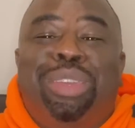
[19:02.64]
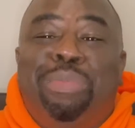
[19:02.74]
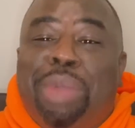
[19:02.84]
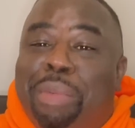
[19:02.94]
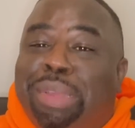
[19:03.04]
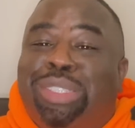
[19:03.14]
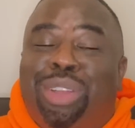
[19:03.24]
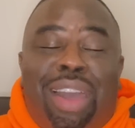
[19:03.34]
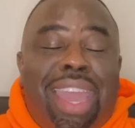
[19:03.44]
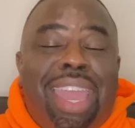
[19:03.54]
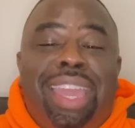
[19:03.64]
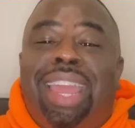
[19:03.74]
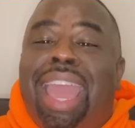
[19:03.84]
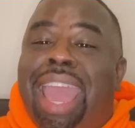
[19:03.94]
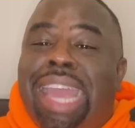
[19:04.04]
you, baby, Joy and
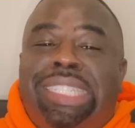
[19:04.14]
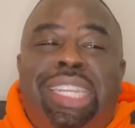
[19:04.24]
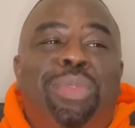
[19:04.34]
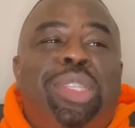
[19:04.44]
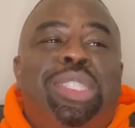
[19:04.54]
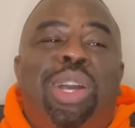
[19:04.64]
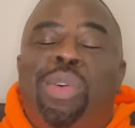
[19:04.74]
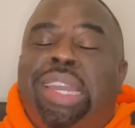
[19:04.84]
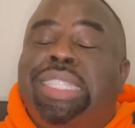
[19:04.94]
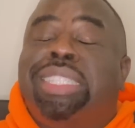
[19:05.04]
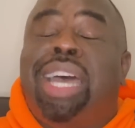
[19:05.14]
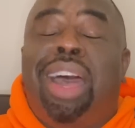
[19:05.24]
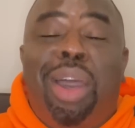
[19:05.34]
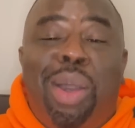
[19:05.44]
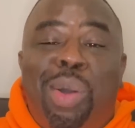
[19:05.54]
Ashley was going
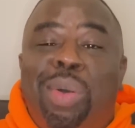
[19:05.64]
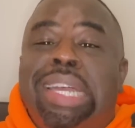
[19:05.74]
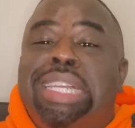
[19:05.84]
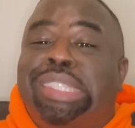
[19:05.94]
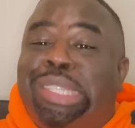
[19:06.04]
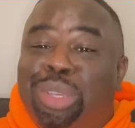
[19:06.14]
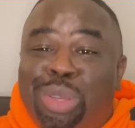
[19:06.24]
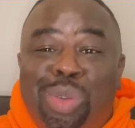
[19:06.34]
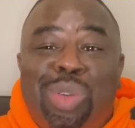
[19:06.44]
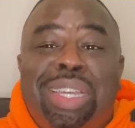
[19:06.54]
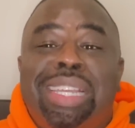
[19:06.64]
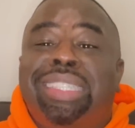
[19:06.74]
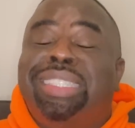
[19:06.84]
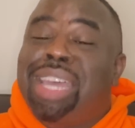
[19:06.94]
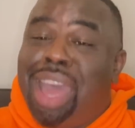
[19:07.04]
toe to
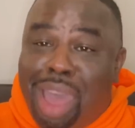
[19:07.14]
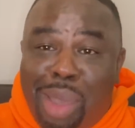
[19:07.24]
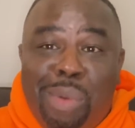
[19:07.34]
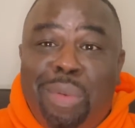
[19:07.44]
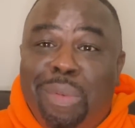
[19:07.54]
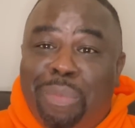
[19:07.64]
toe.